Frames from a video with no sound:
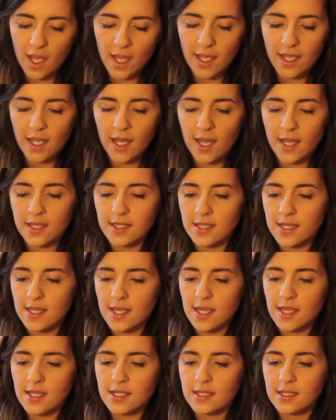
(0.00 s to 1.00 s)
I got
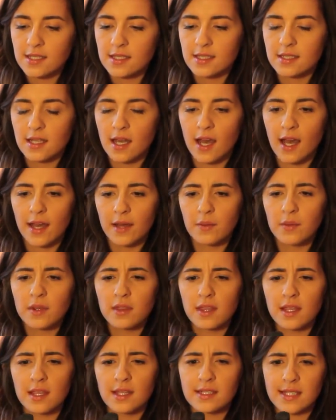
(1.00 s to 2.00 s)
this. I
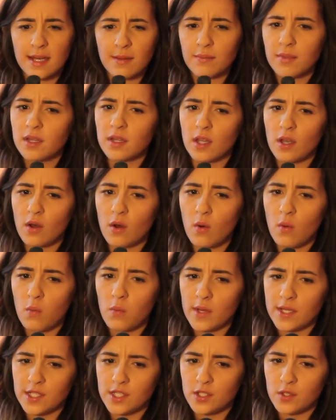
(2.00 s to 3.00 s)
will link down below
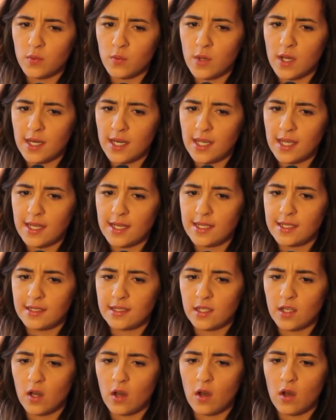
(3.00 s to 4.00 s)
which one it
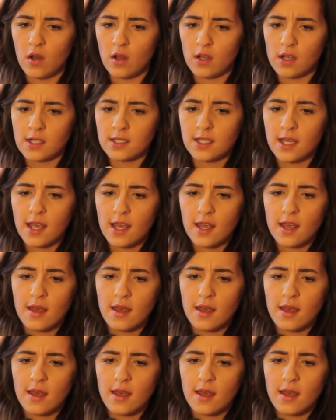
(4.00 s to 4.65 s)
is called.